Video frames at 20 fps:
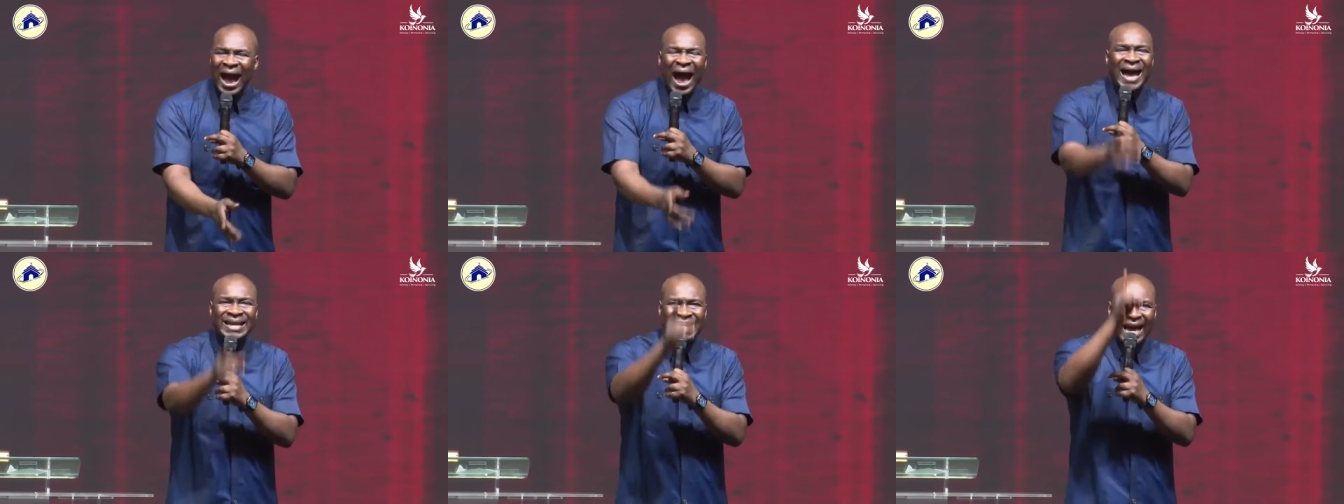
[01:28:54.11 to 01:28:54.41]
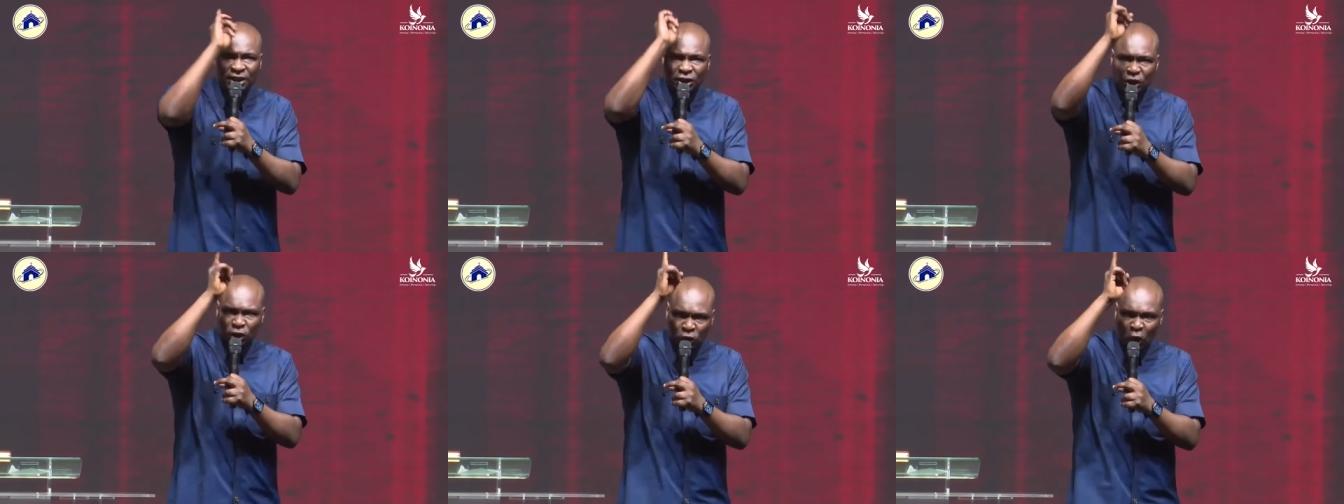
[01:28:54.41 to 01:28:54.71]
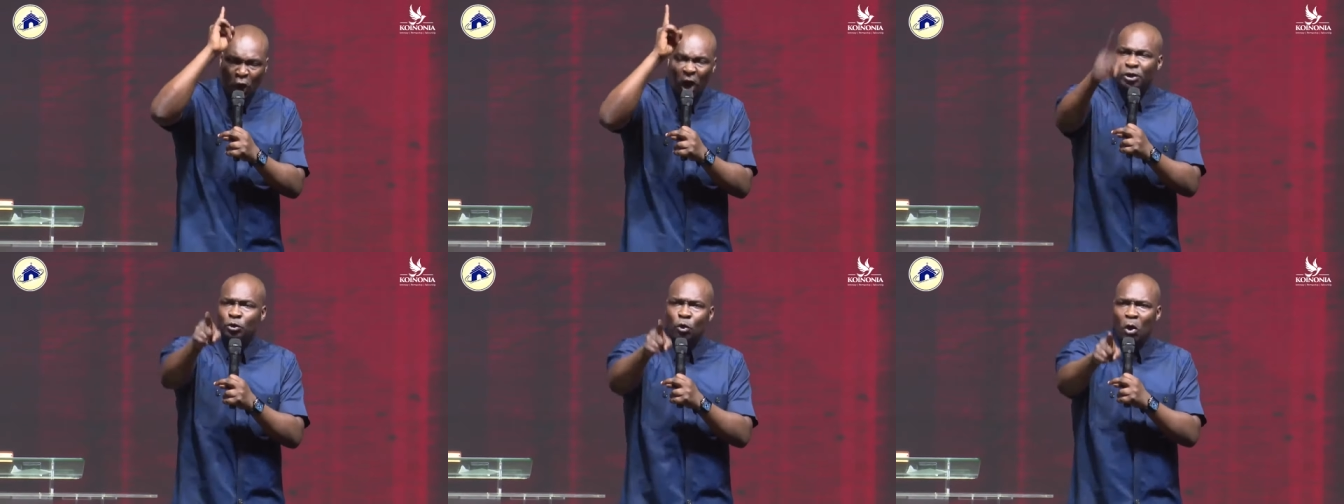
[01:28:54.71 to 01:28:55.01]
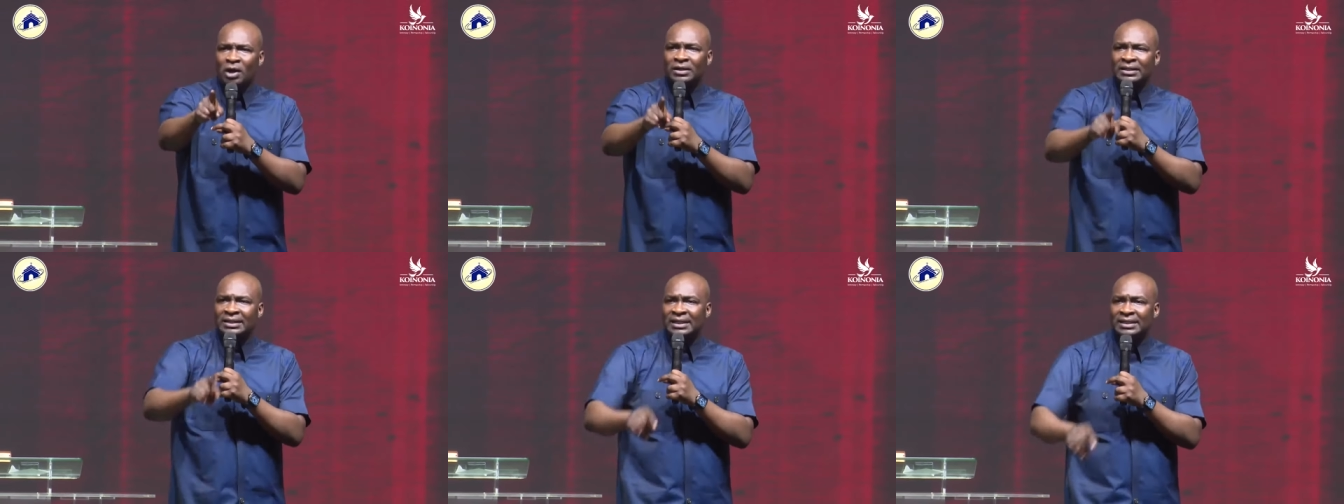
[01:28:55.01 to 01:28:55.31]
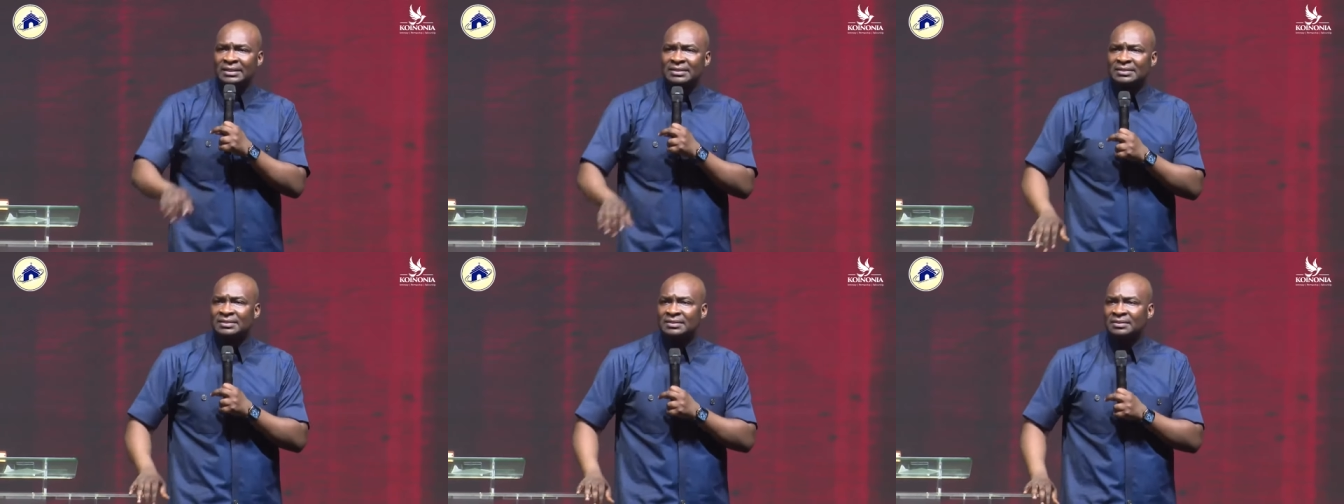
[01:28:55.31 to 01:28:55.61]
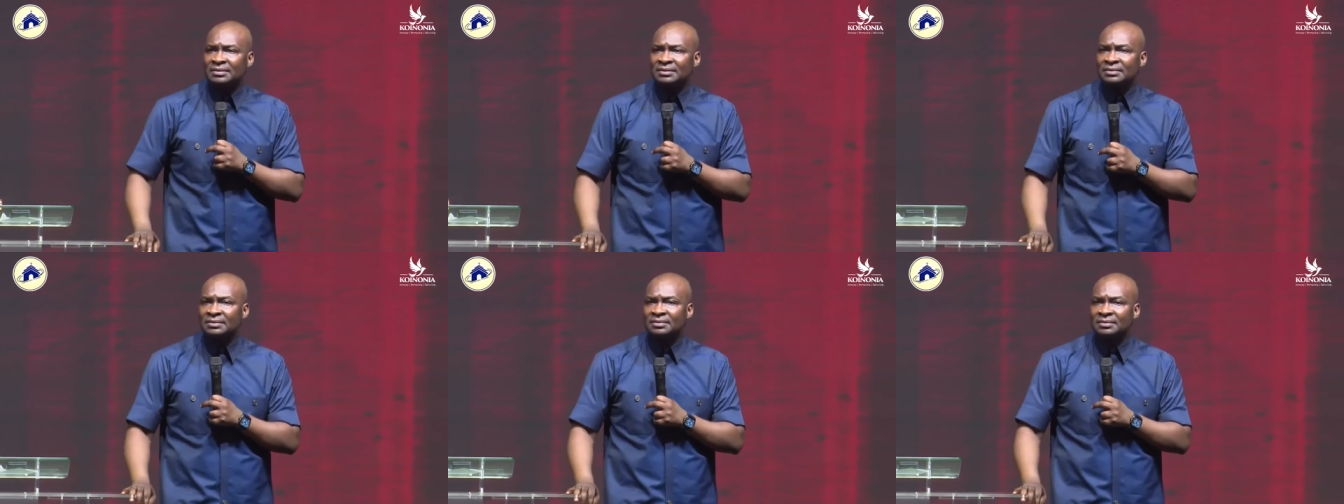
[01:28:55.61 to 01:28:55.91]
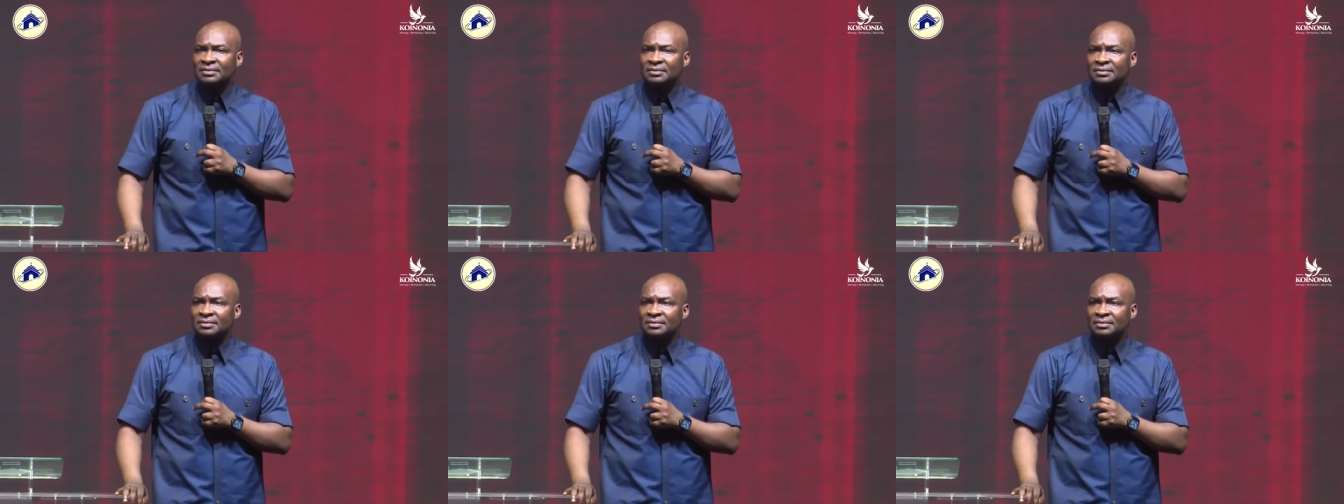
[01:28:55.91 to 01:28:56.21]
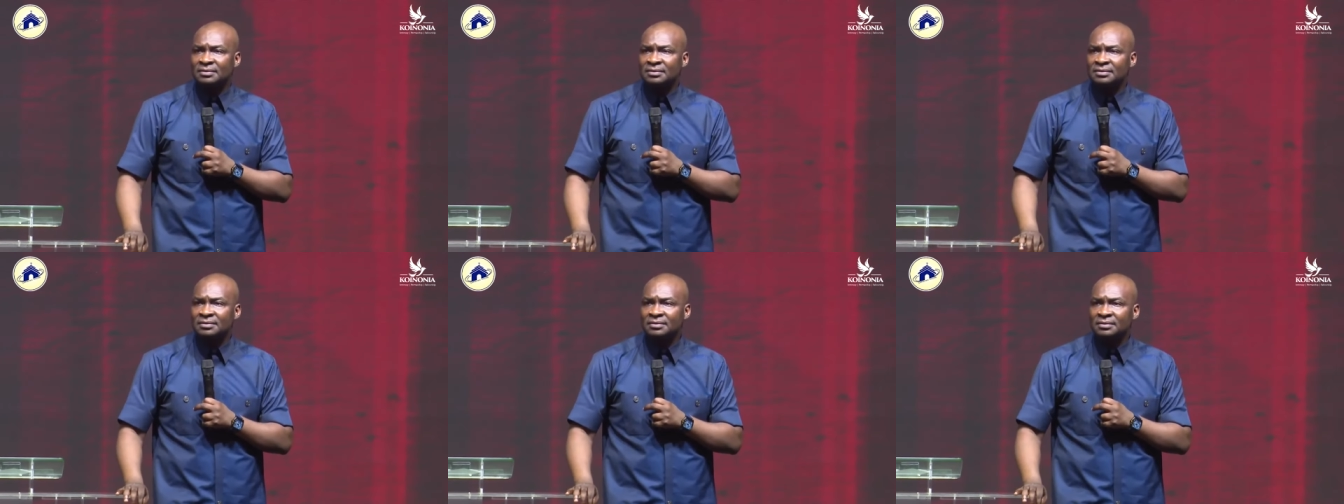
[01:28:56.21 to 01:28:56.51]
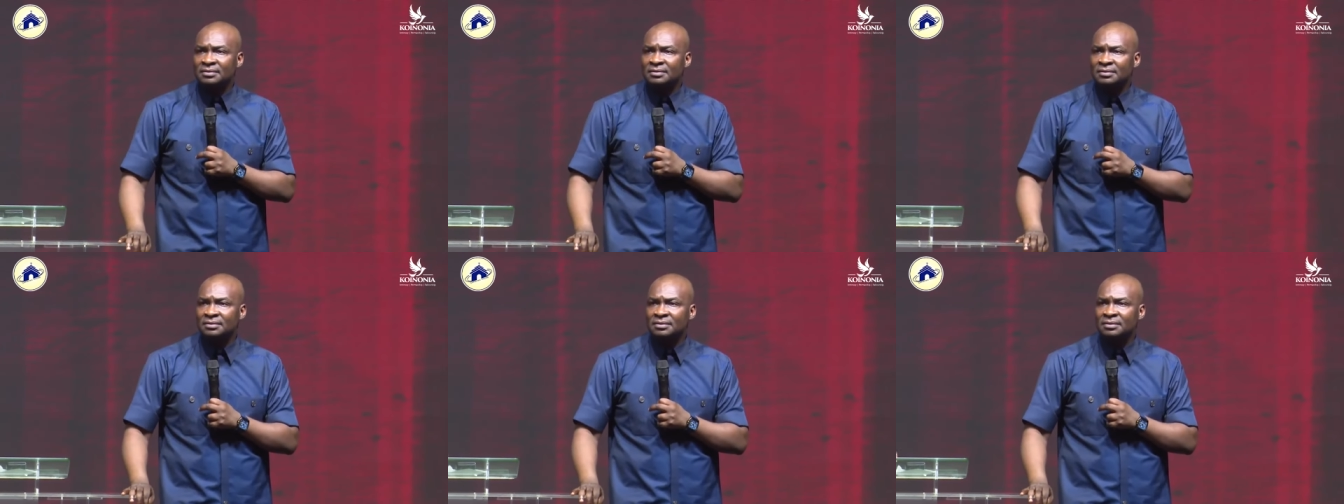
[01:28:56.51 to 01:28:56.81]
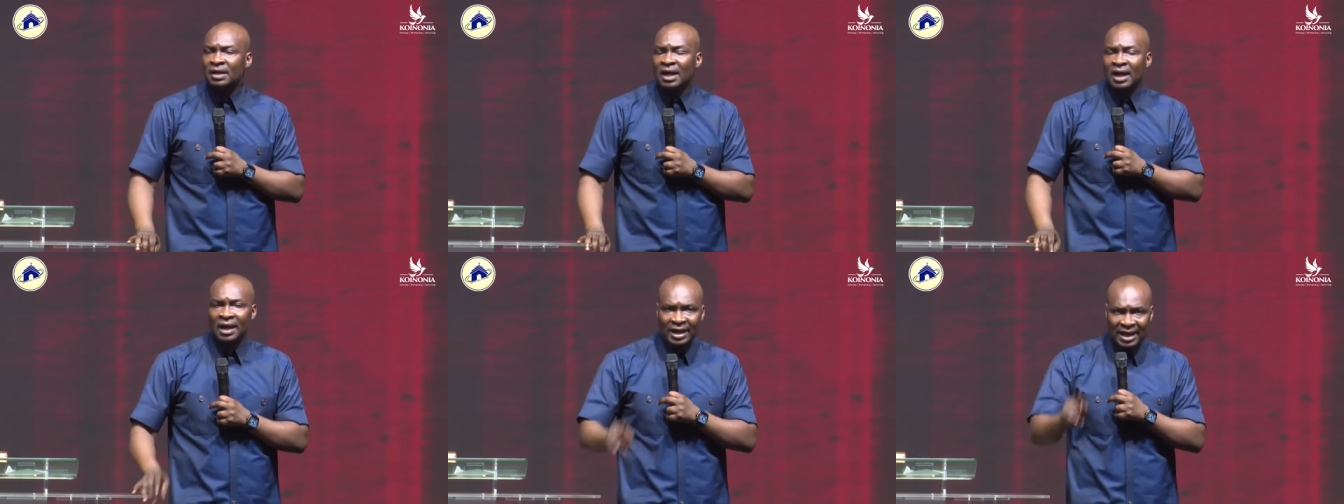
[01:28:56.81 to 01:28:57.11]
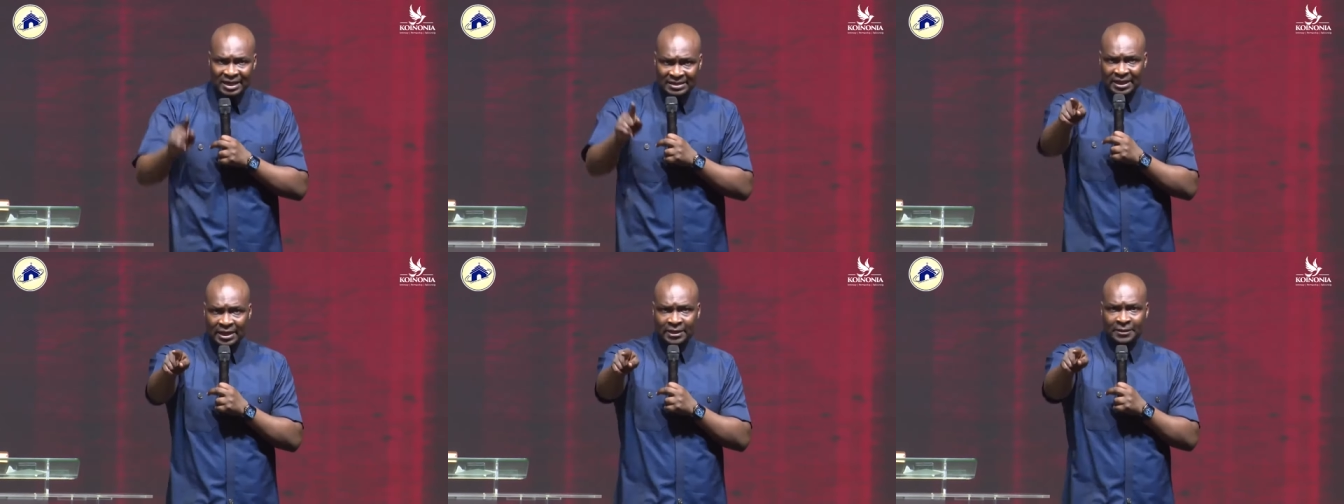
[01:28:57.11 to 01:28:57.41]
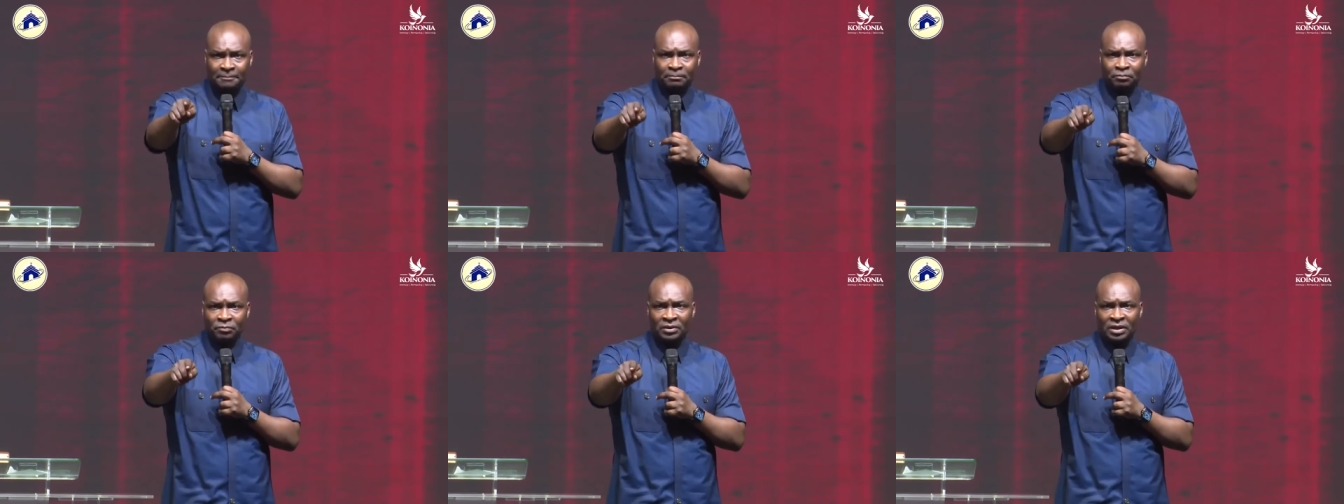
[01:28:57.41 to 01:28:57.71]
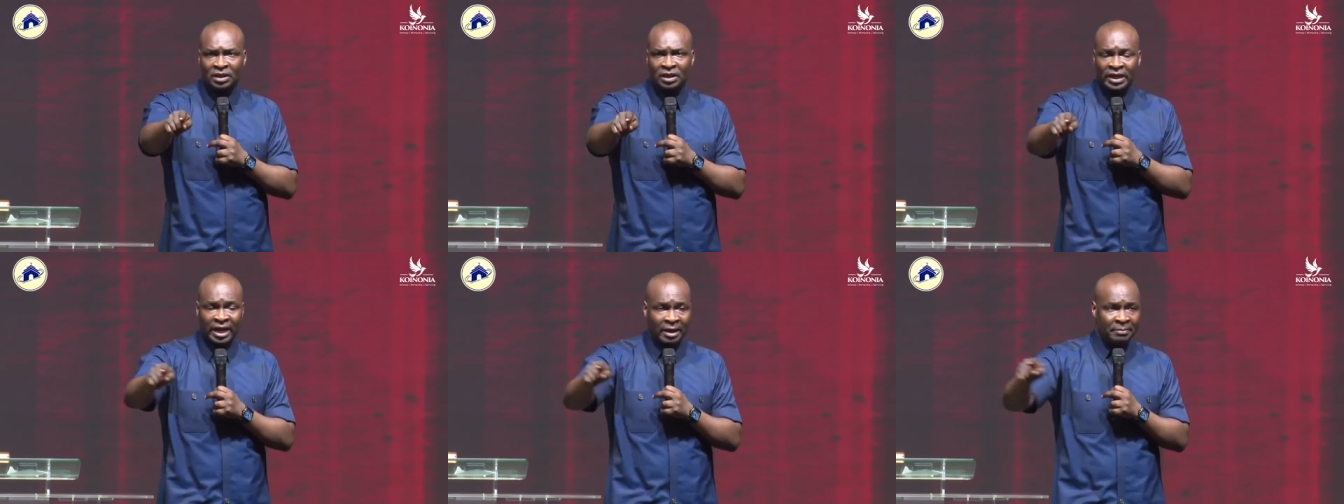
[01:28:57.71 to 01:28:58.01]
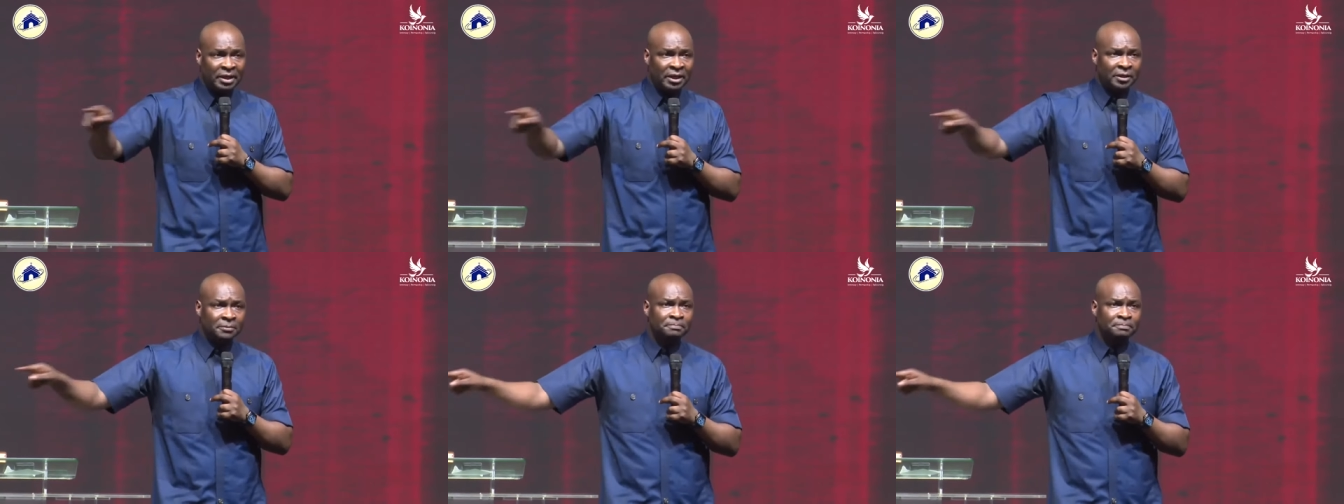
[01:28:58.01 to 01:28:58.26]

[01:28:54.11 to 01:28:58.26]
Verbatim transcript: I assure you on this. Listen, hear me.